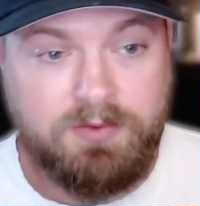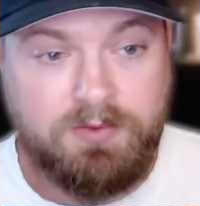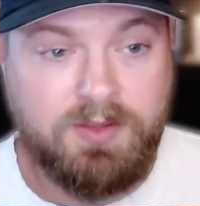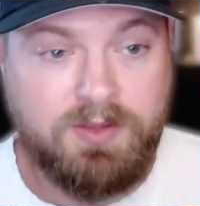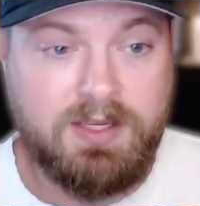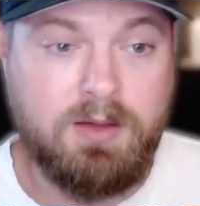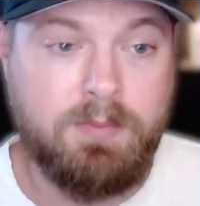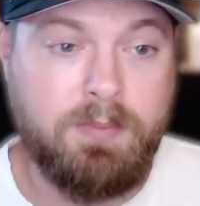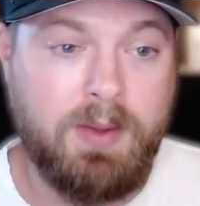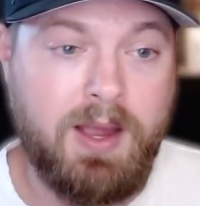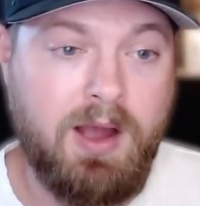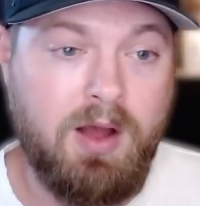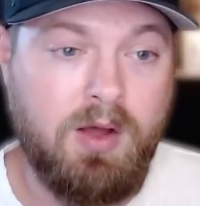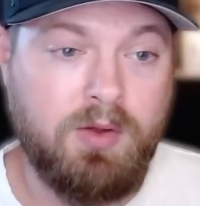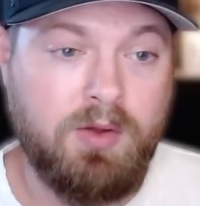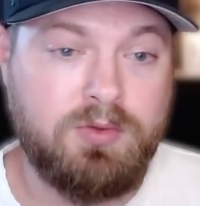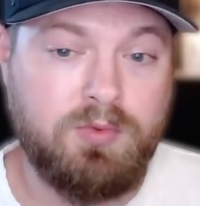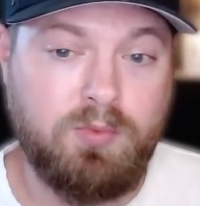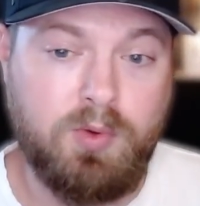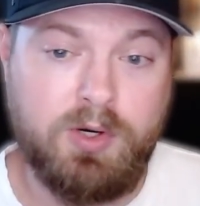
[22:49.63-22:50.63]
Think
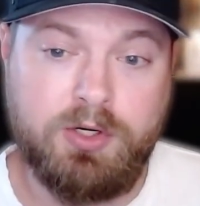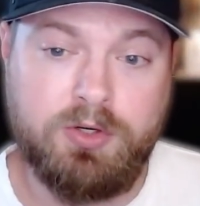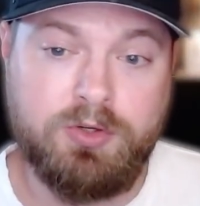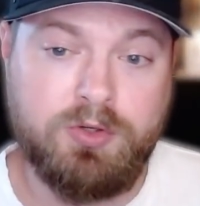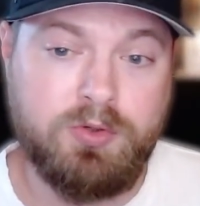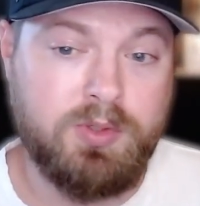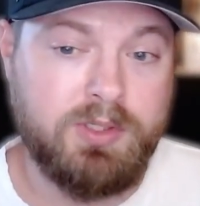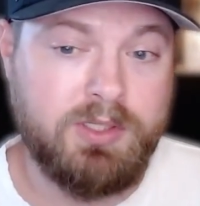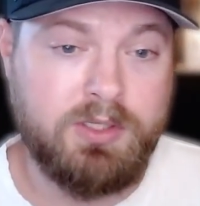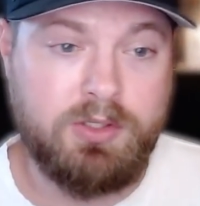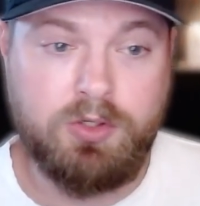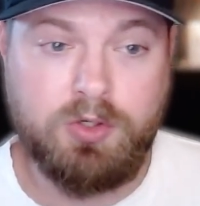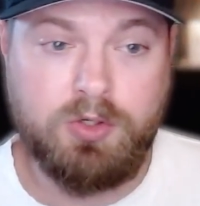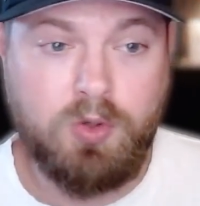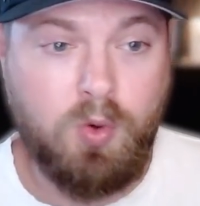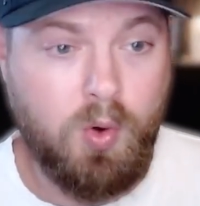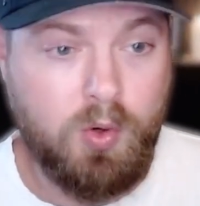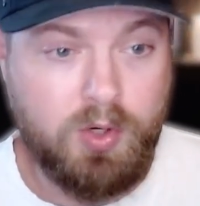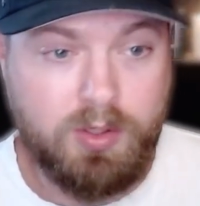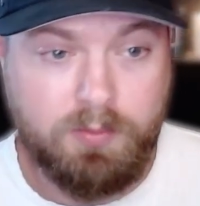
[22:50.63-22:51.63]
about what you're doing in your
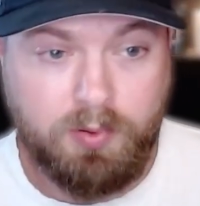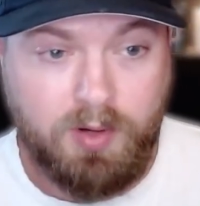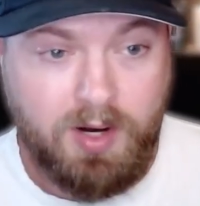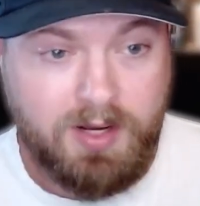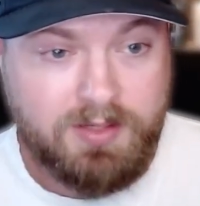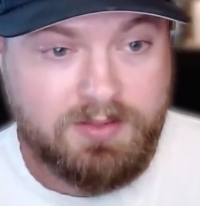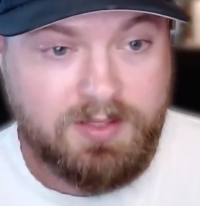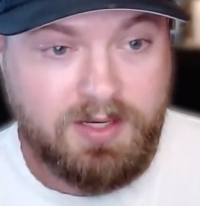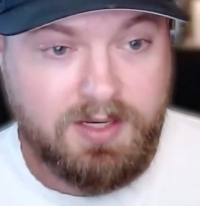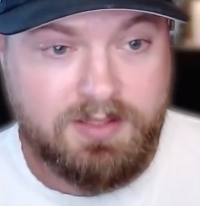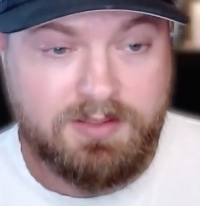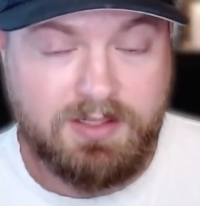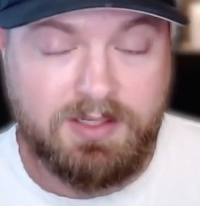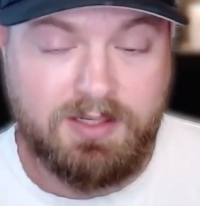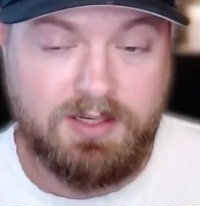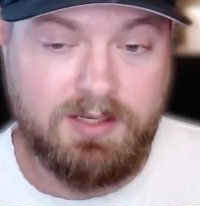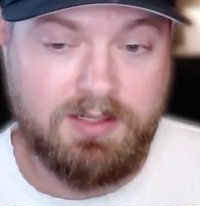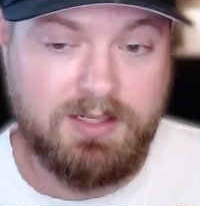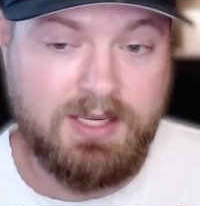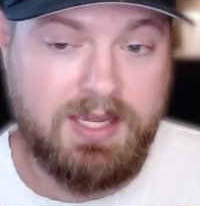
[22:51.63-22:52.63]
quoting process,
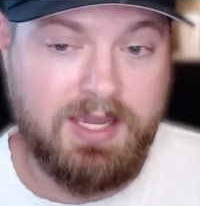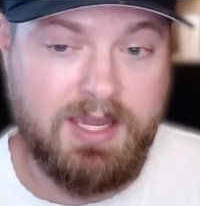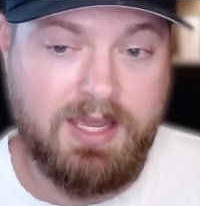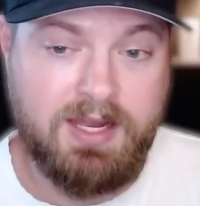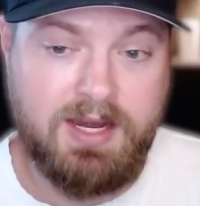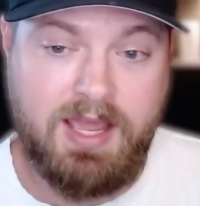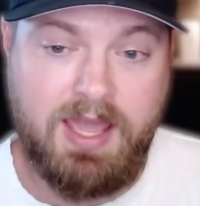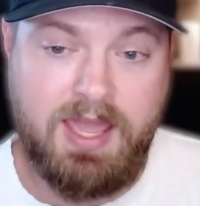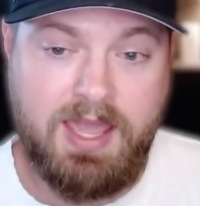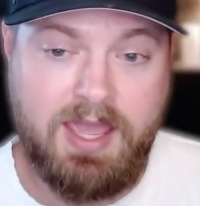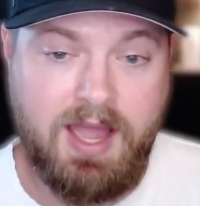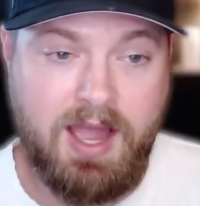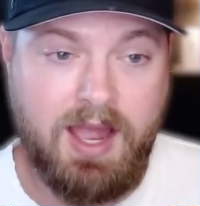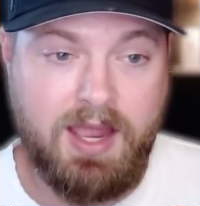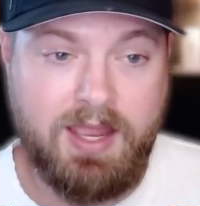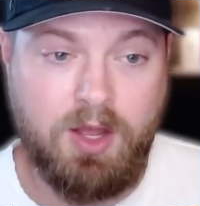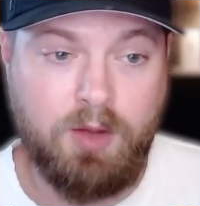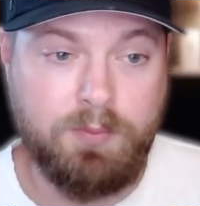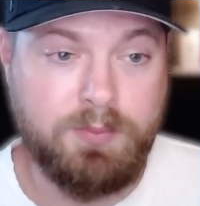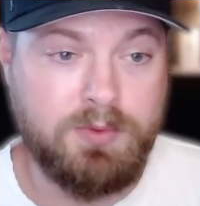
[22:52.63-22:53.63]
and can
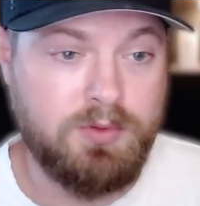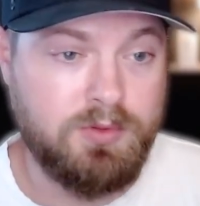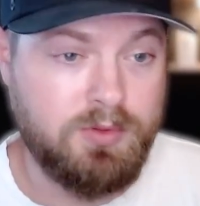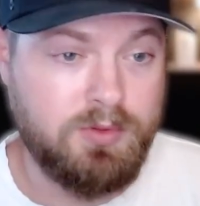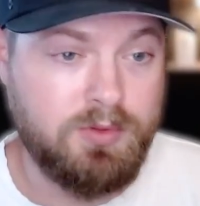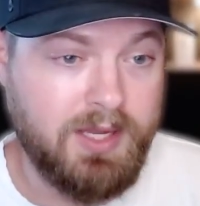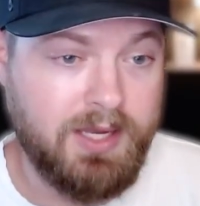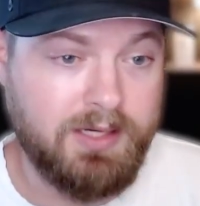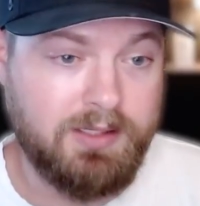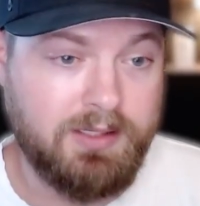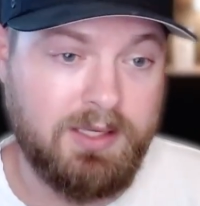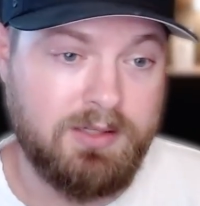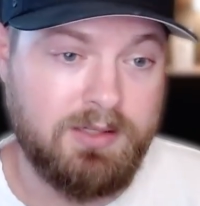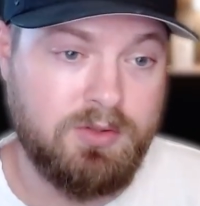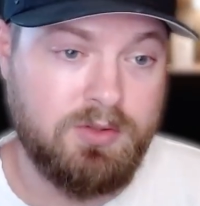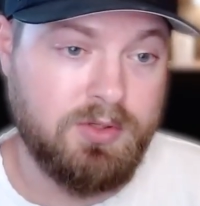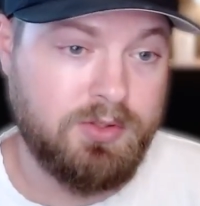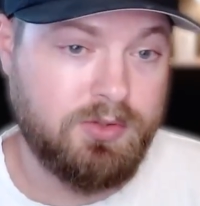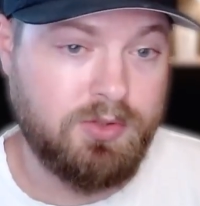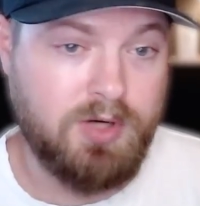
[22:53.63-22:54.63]
AI help you do that? Can
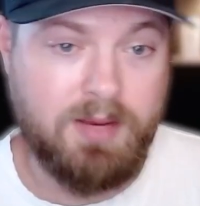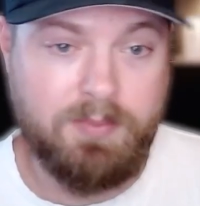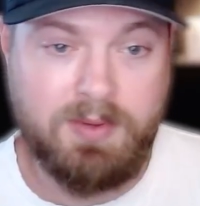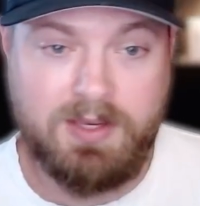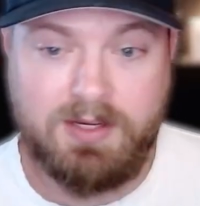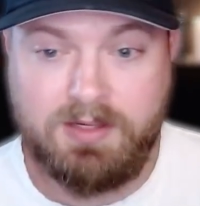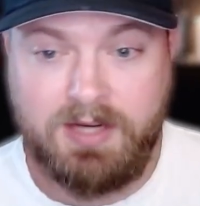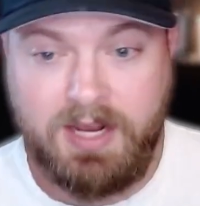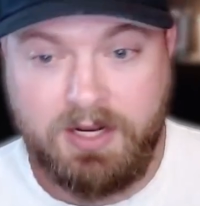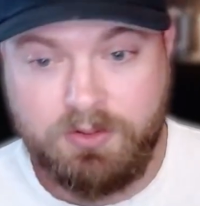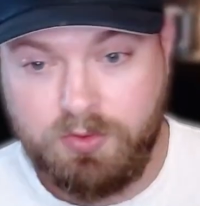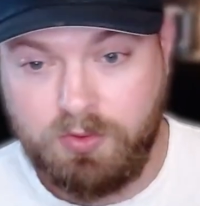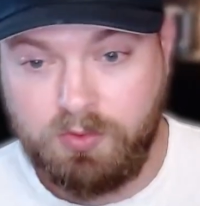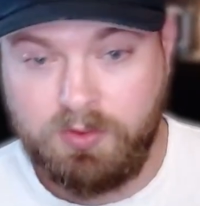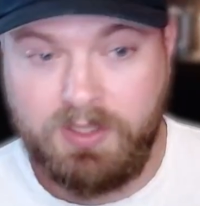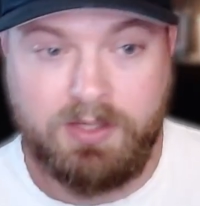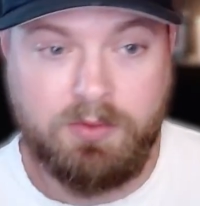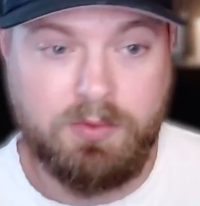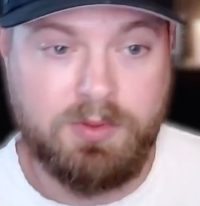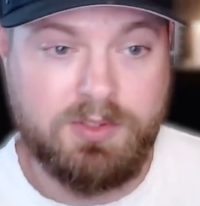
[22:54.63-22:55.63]
you describe it in natural
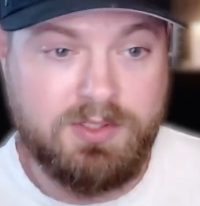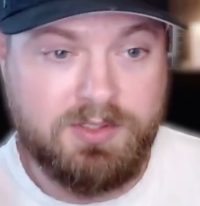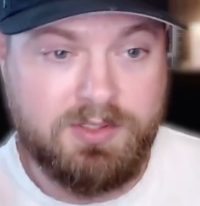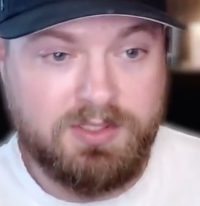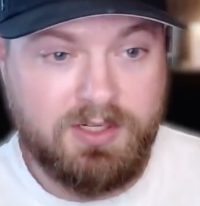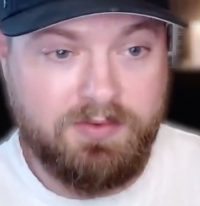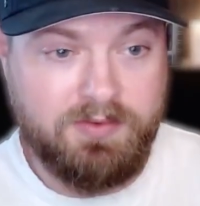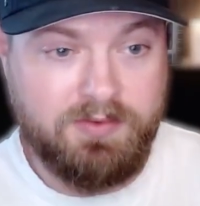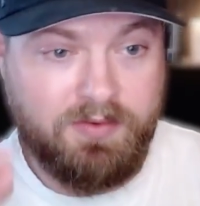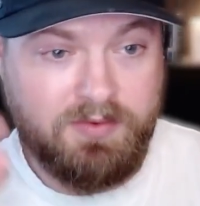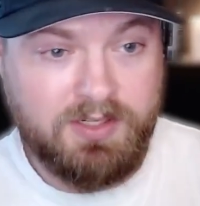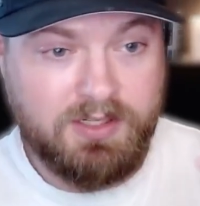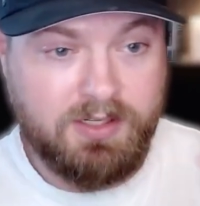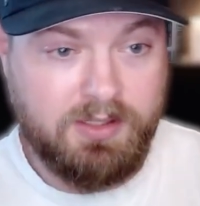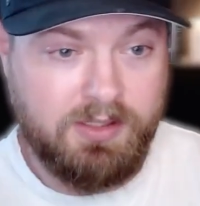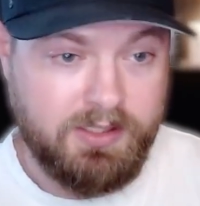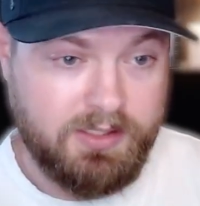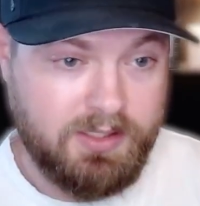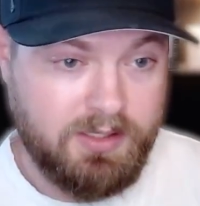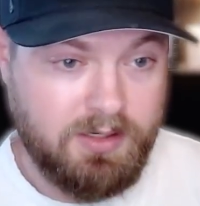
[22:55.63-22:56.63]
language instead of having to
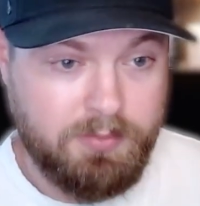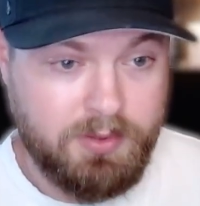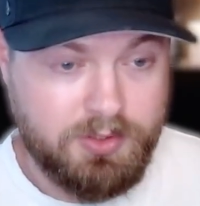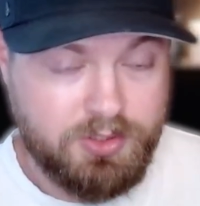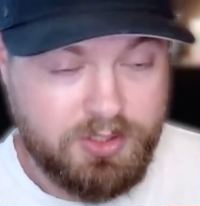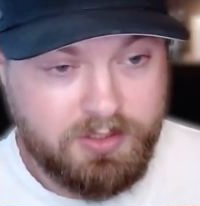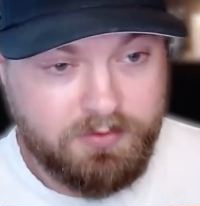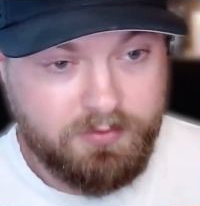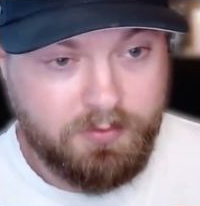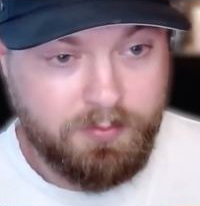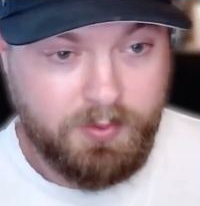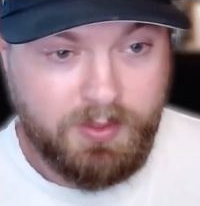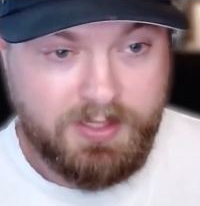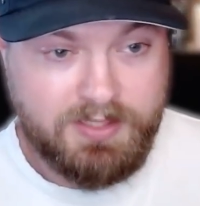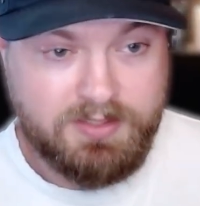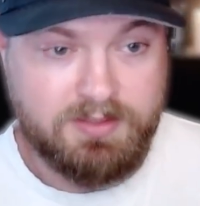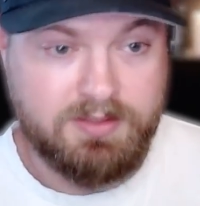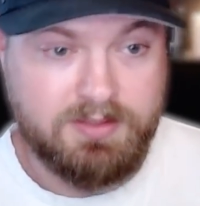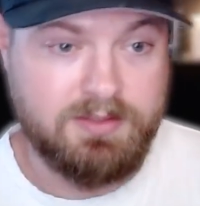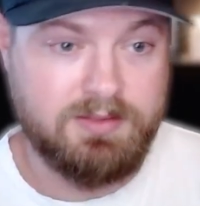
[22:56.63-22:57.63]
click in a bunch of different
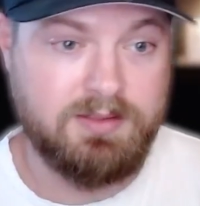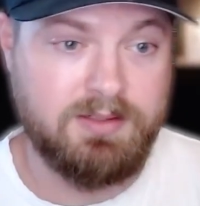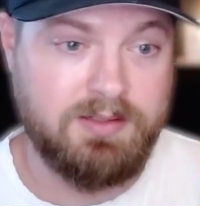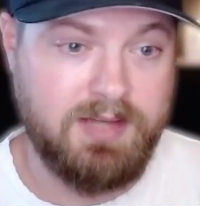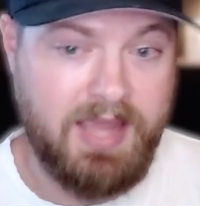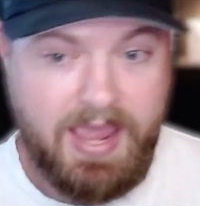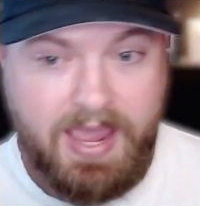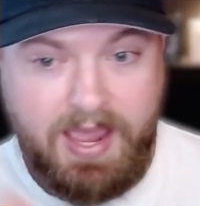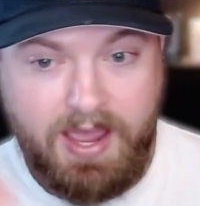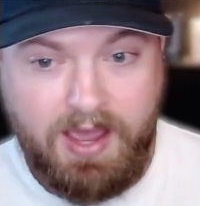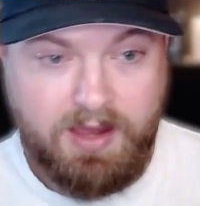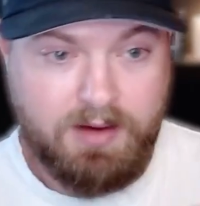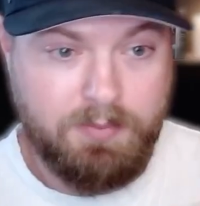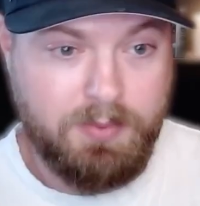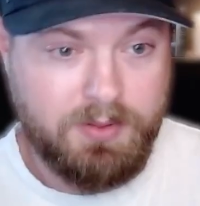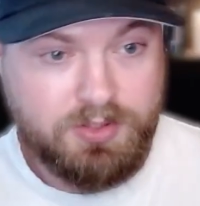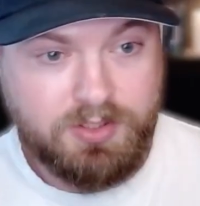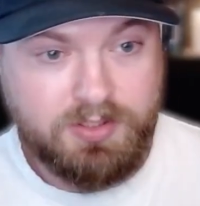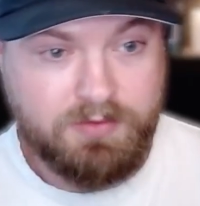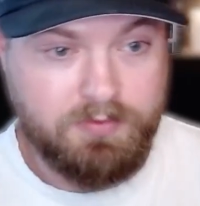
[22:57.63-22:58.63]
places and add a
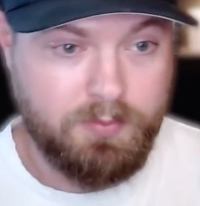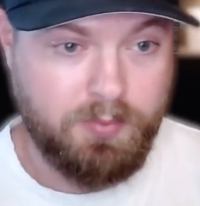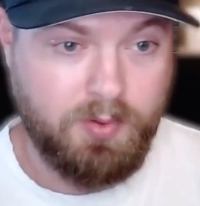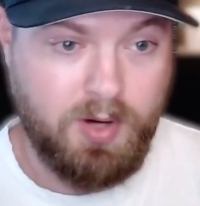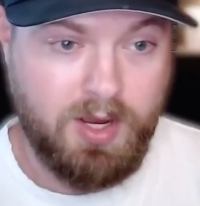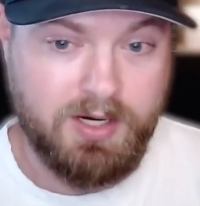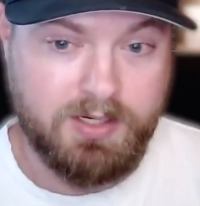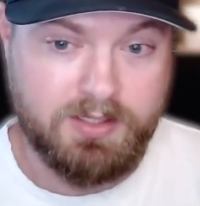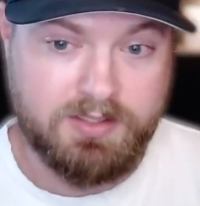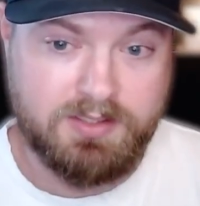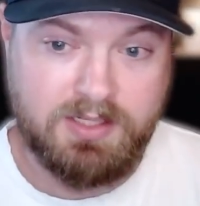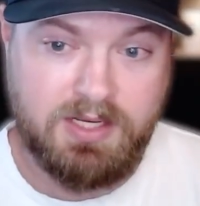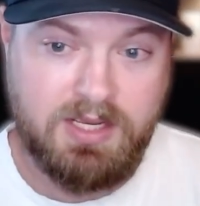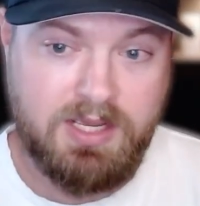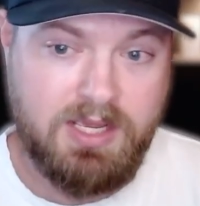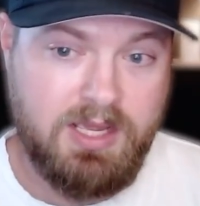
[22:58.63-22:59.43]
bunch of different products?